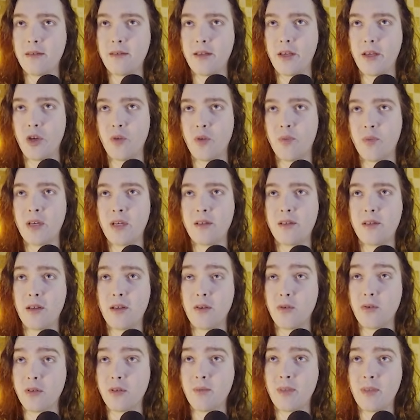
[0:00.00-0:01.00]
the hubris
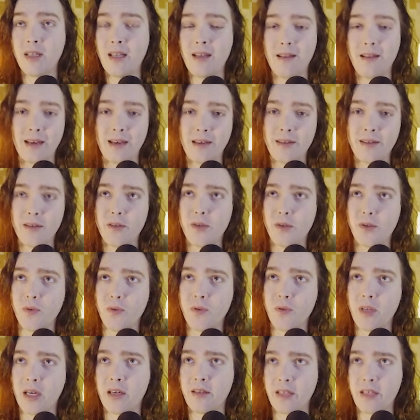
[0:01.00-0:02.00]
that ultimately led
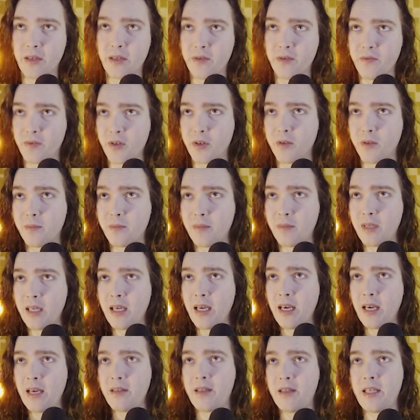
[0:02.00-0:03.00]
to their downfall.
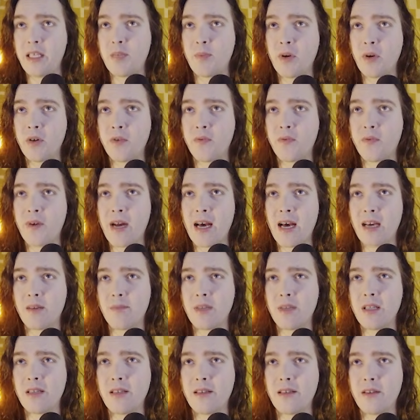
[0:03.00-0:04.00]
These bone
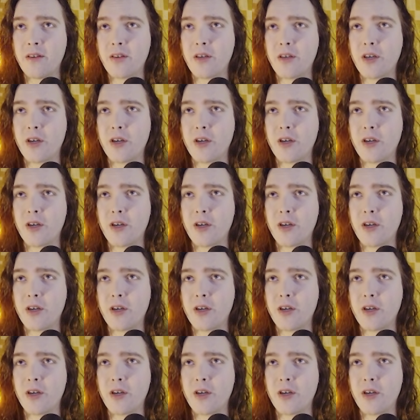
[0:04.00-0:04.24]
fragments and the